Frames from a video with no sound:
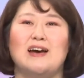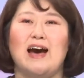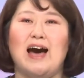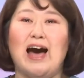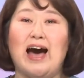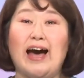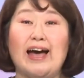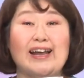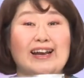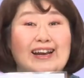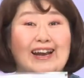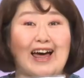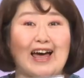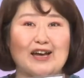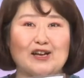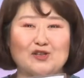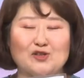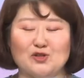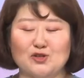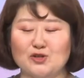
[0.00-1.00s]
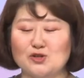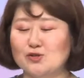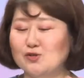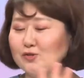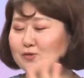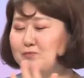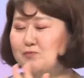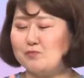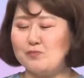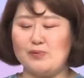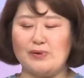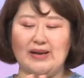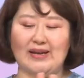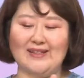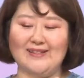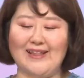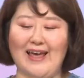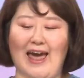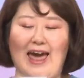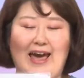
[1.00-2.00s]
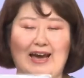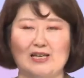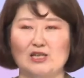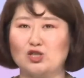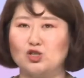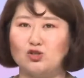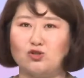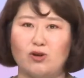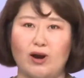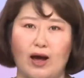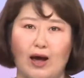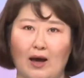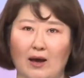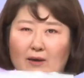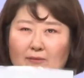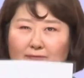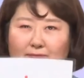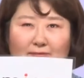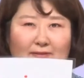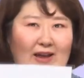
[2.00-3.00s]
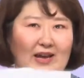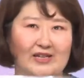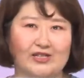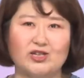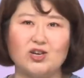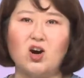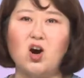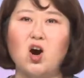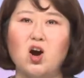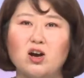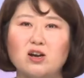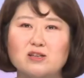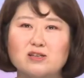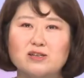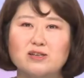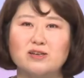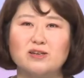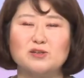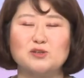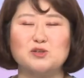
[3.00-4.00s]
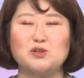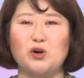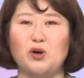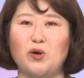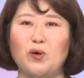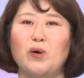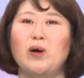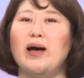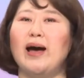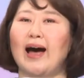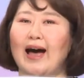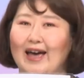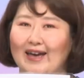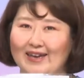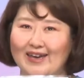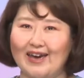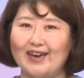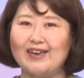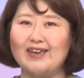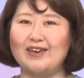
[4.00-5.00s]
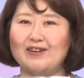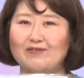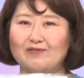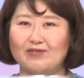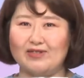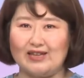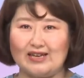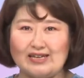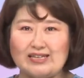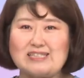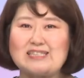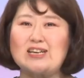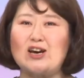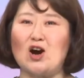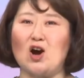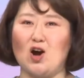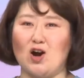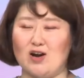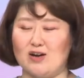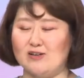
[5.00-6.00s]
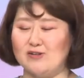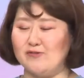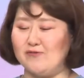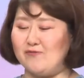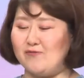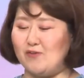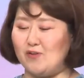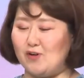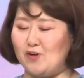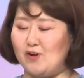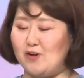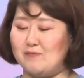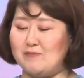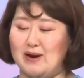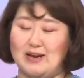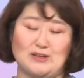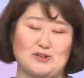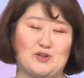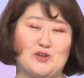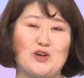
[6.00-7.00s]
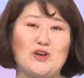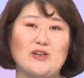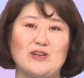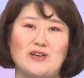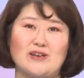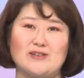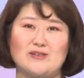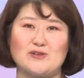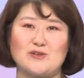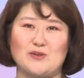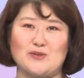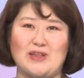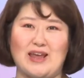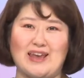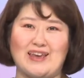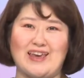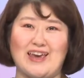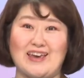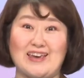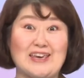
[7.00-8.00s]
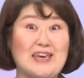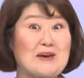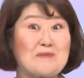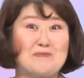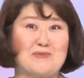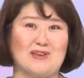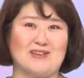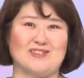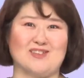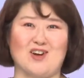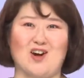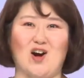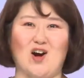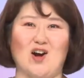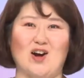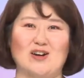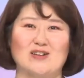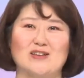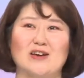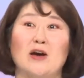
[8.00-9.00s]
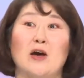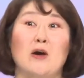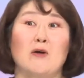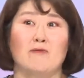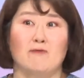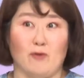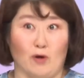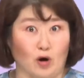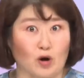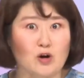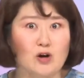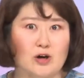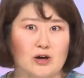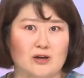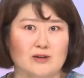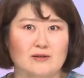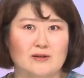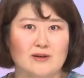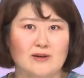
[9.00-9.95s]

I like to print extra flashcard, so I can give this card for my students so they can keep this card for good.